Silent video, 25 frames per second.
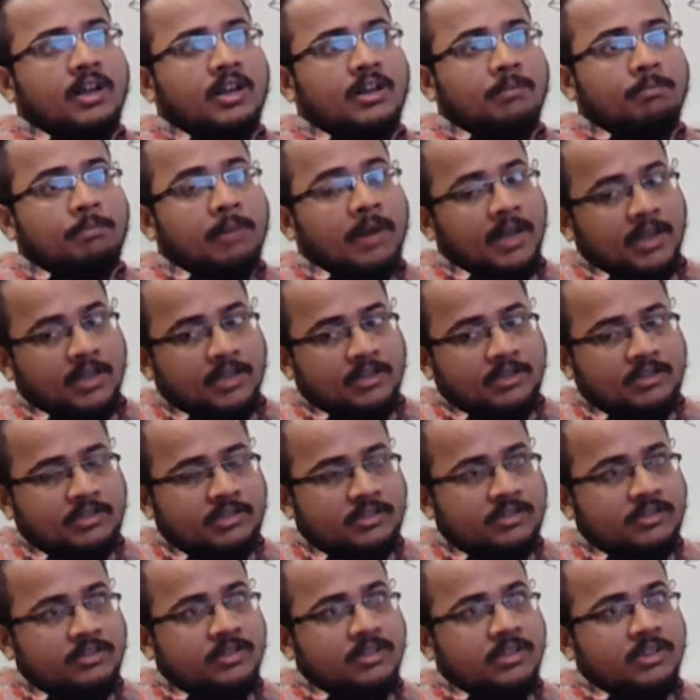
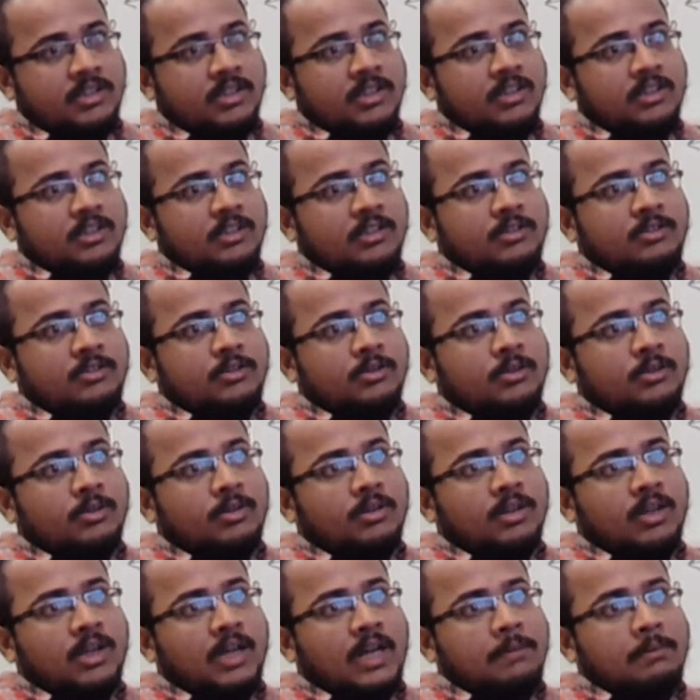bias.
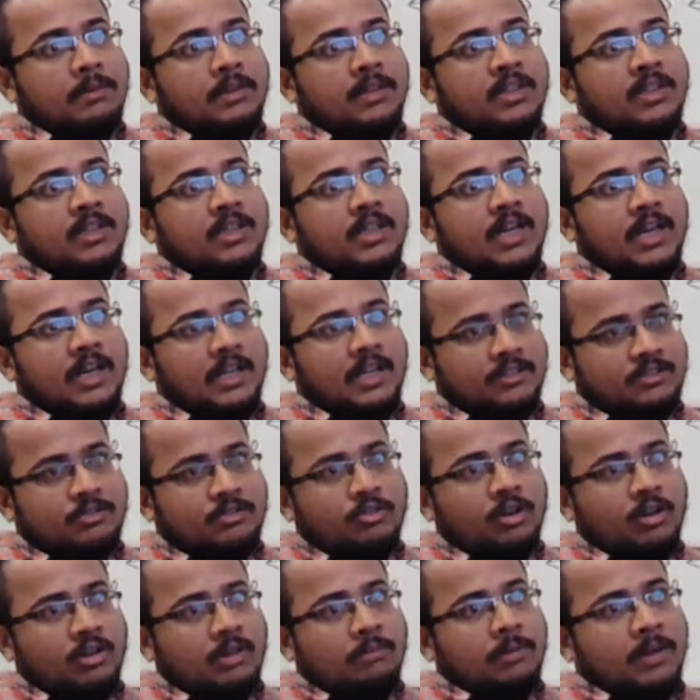So it is
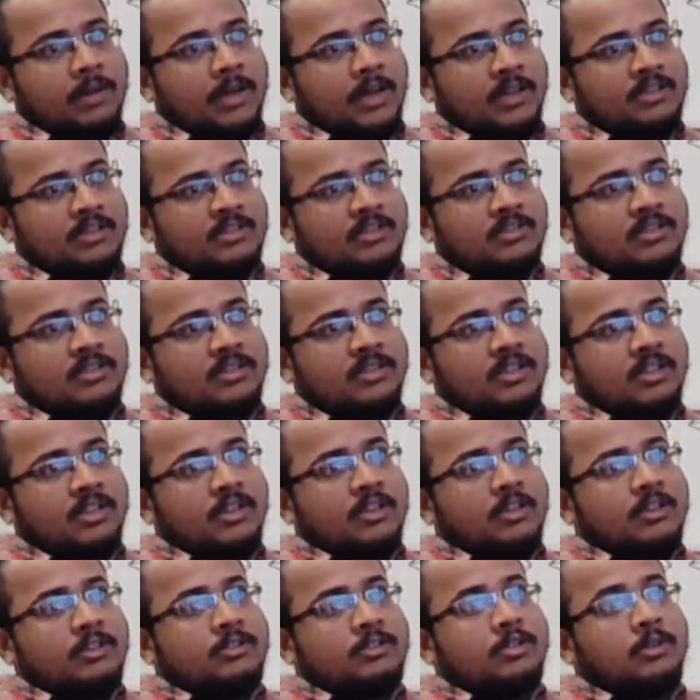called the bias.
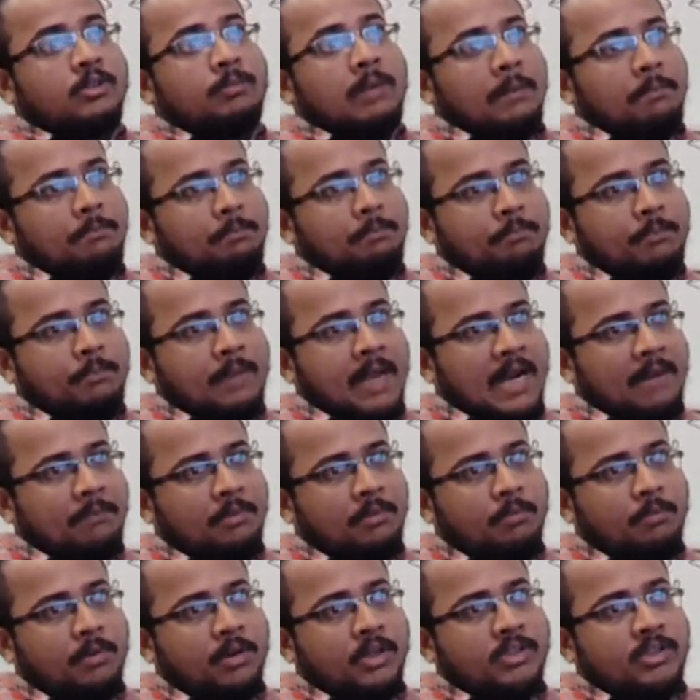So back
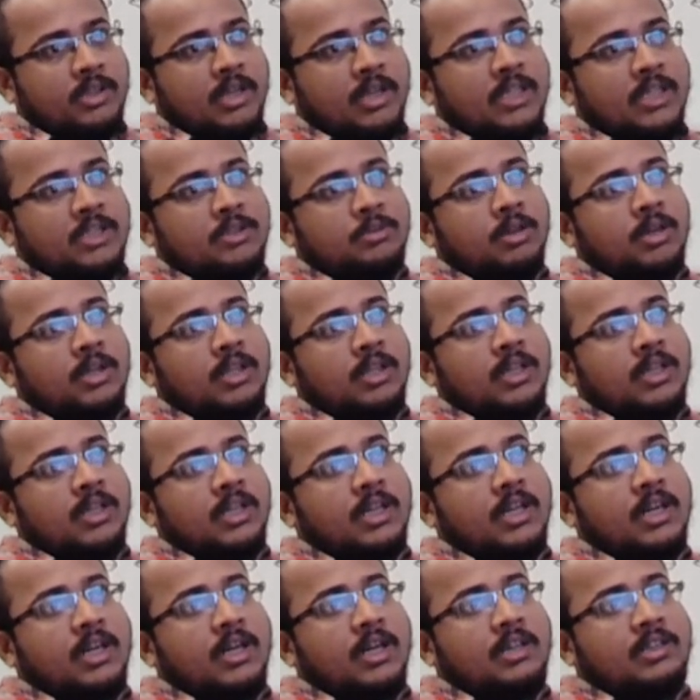propagation actually
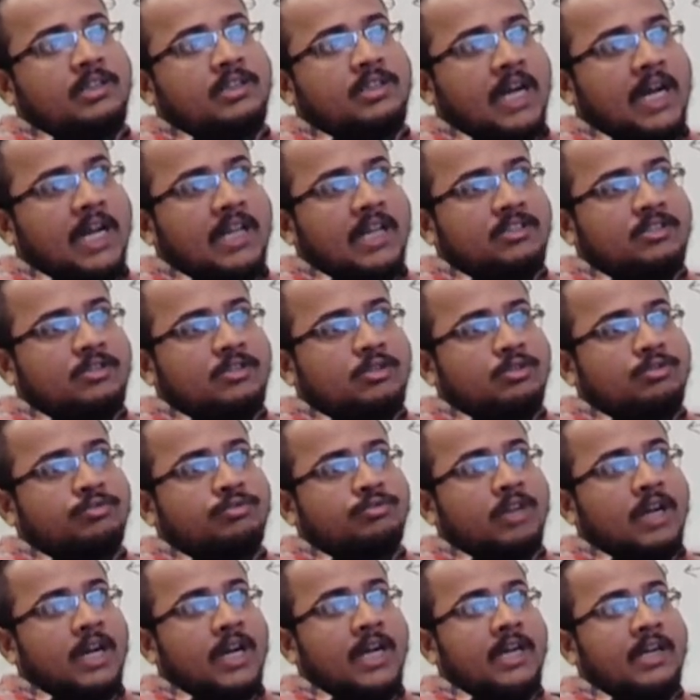tries to
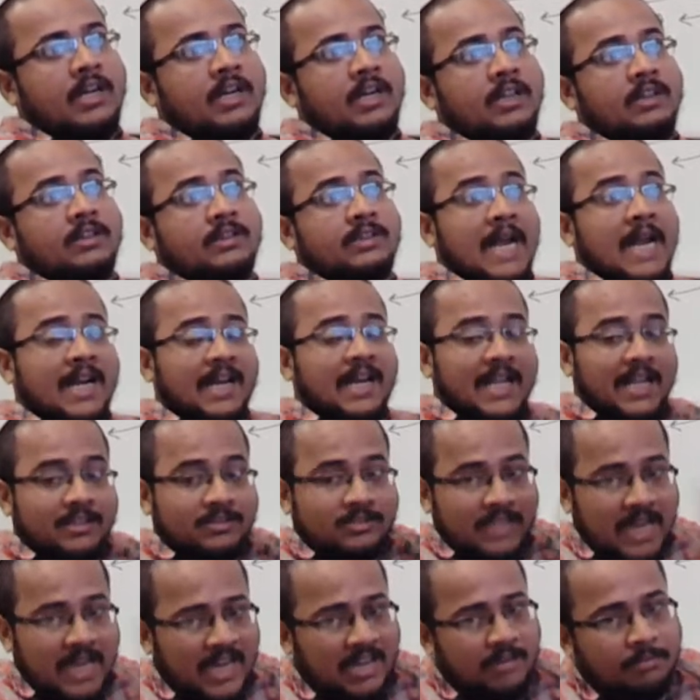find that
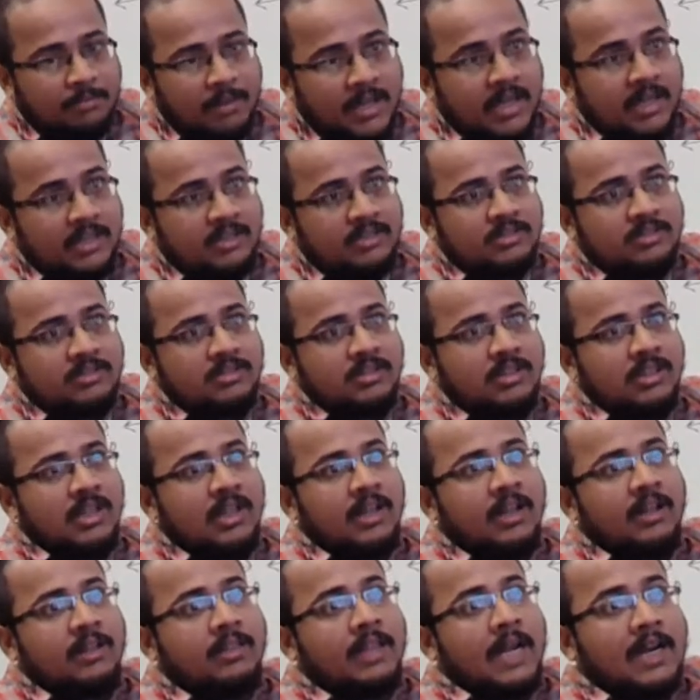exact bias
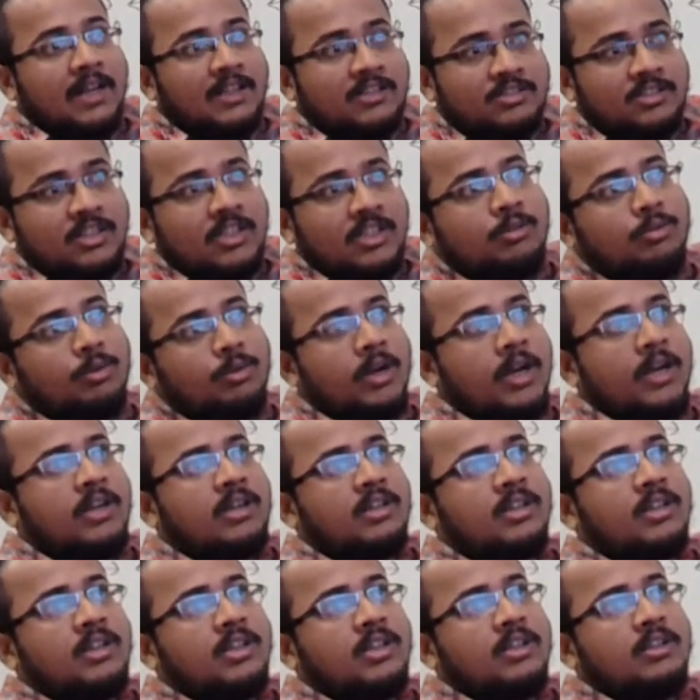that is
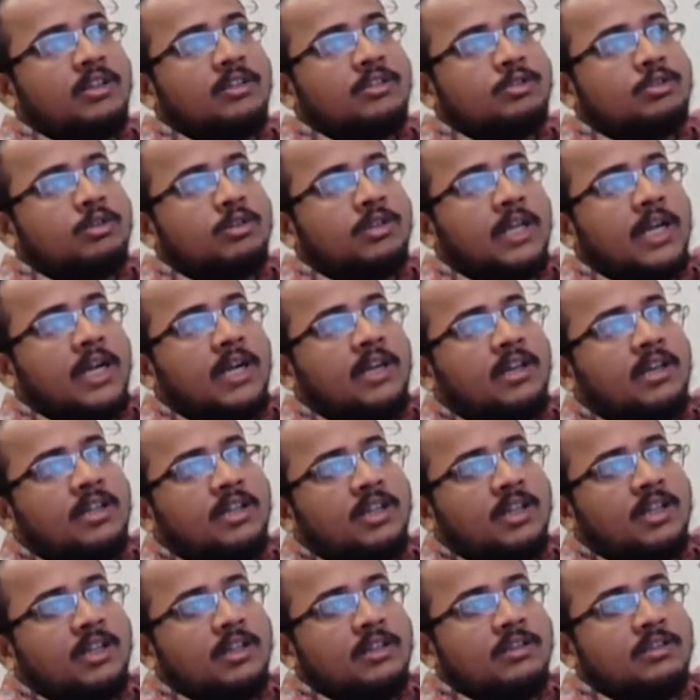required, so that
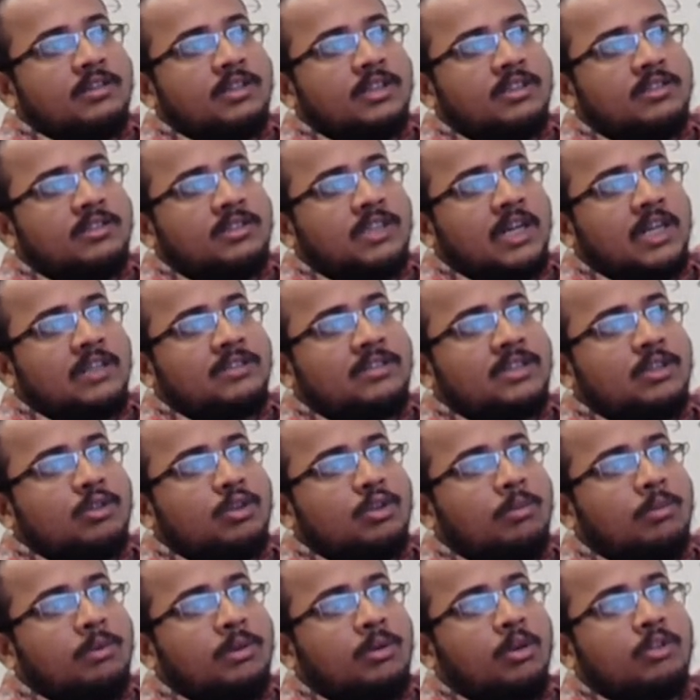this data set
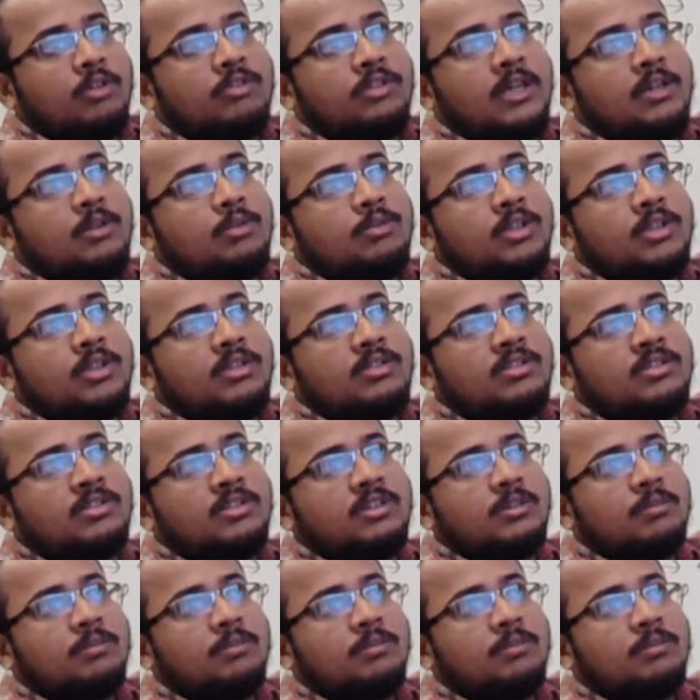will be closer to this